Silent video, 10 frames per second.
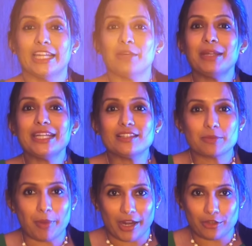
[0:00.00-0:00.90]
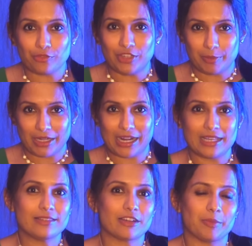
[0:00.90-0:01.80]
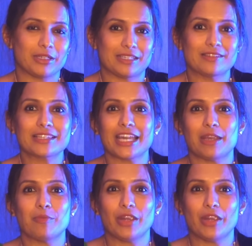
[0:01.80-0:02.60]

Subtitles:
limit is part of liberalized remittance scheme